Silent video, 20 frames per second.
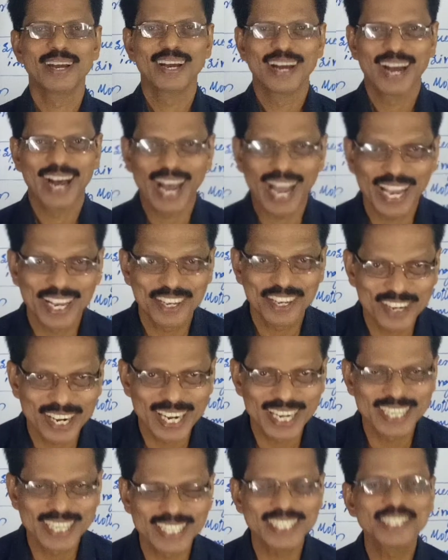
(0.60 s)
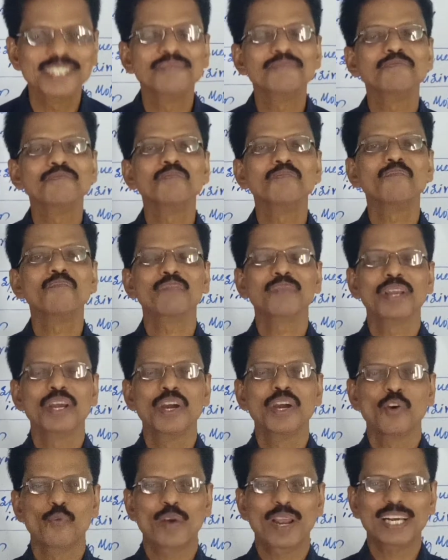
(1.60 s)
Hi friends,
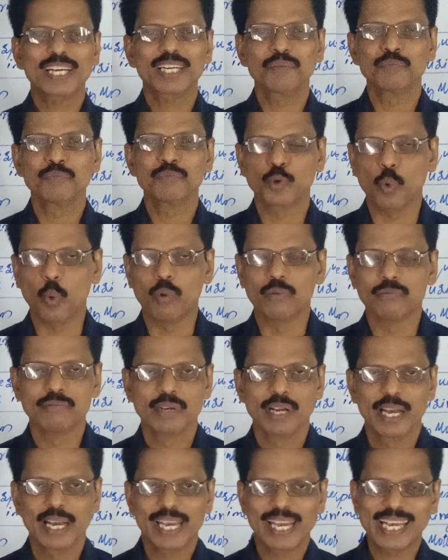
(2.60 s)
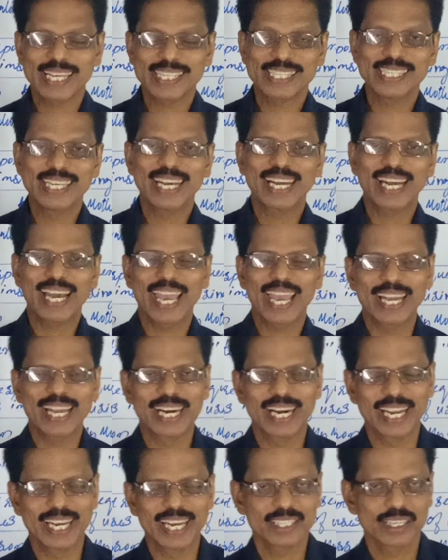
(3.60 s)
welcome to SGK
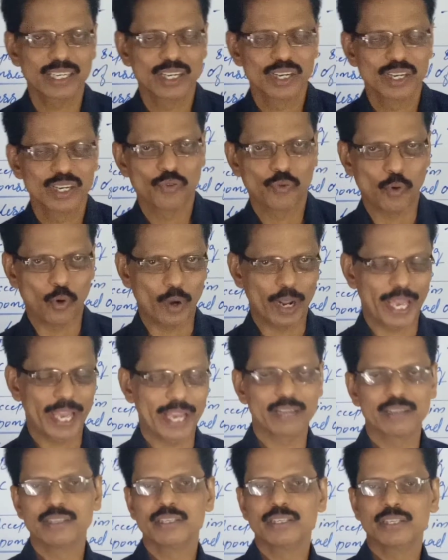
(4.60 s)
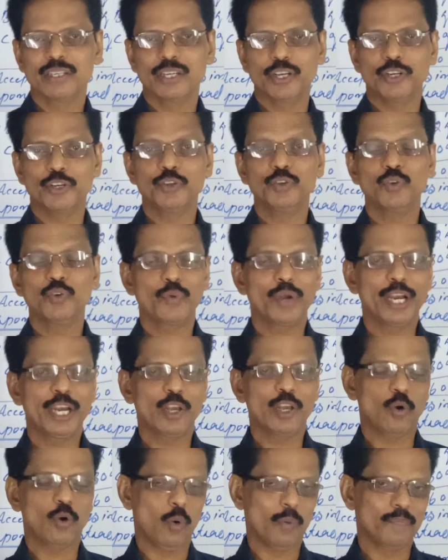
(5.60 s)
English for a new
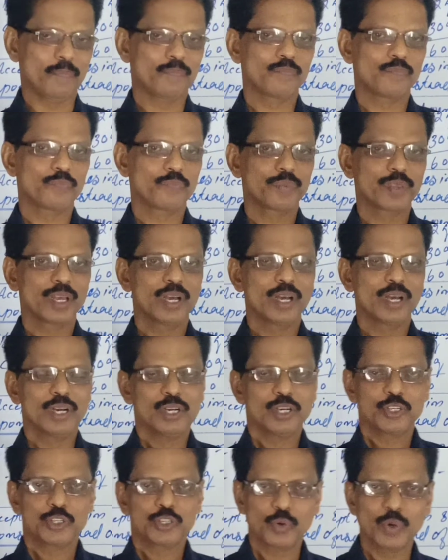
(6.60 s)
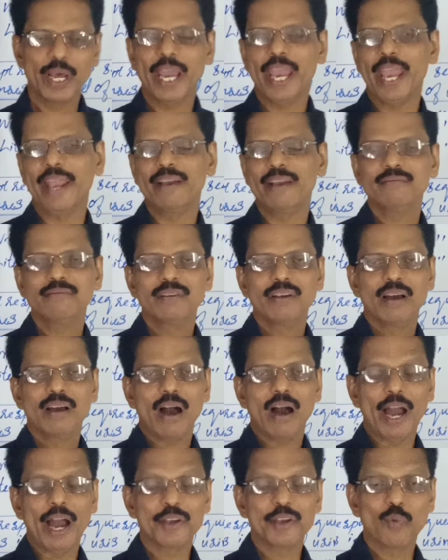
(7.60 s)
video. Today
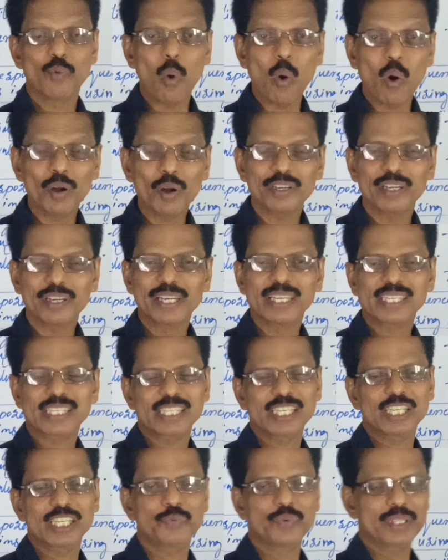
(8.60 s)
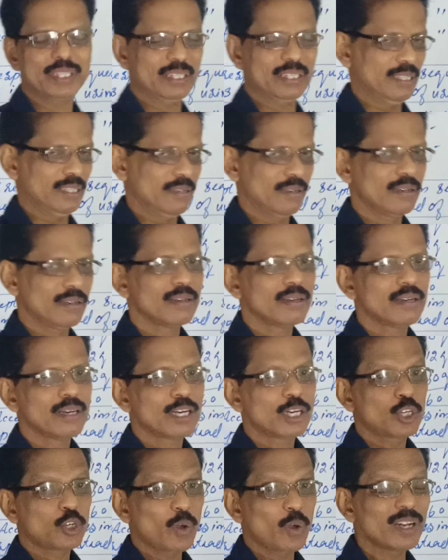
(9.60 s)
I want to discuss with
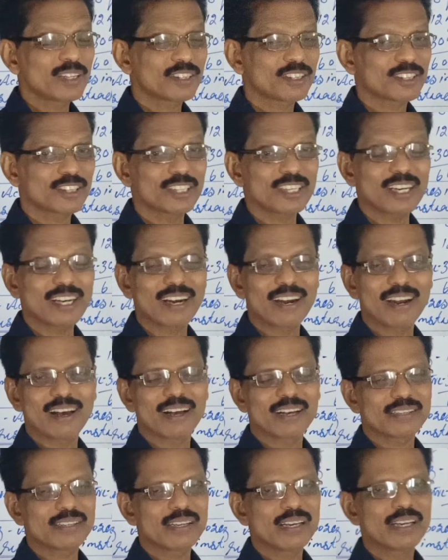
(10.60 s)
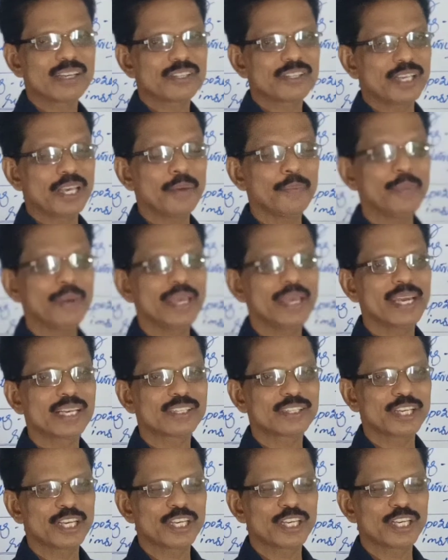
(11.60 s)
12th class
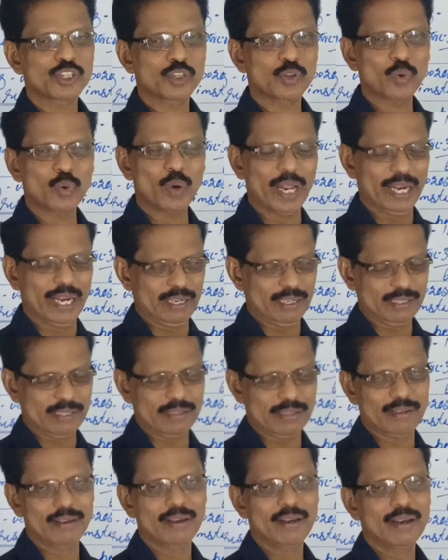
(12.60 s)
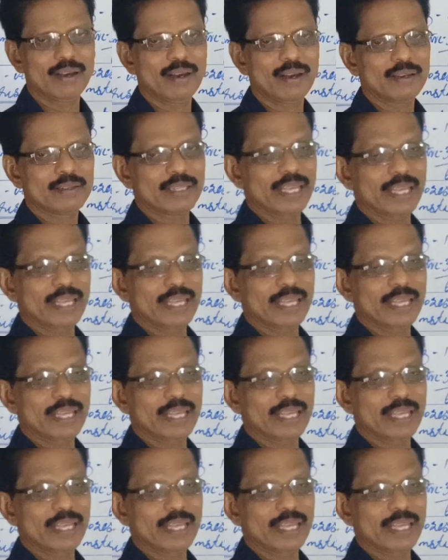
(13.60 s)
CBSE students the